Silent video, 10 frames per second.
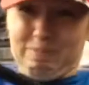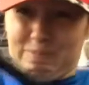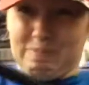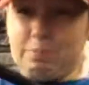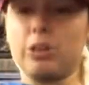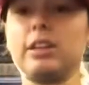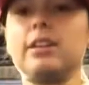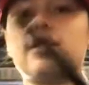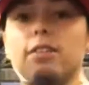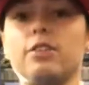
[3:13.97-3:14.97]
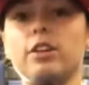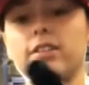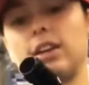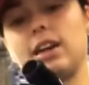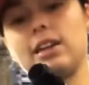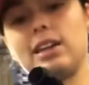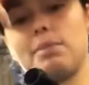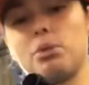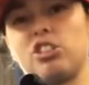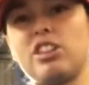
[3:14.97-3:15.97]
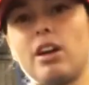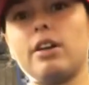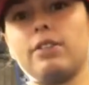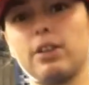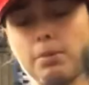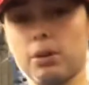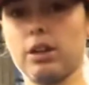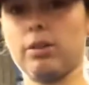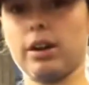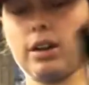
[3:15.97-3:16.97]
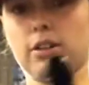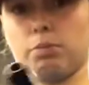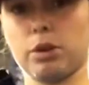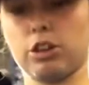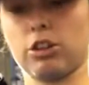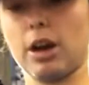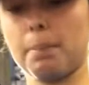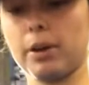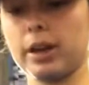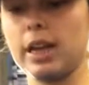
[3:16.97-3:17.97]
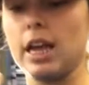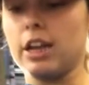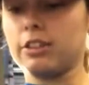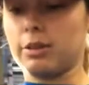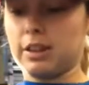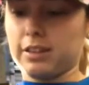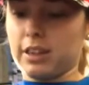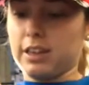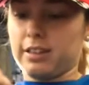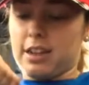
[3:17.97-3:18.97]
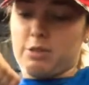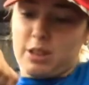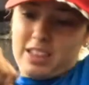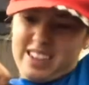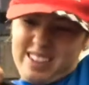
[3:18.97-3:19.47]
pretty easy for it to kind of get pushed out if you're not putting quite enough pressure up on it. So in this case, everything's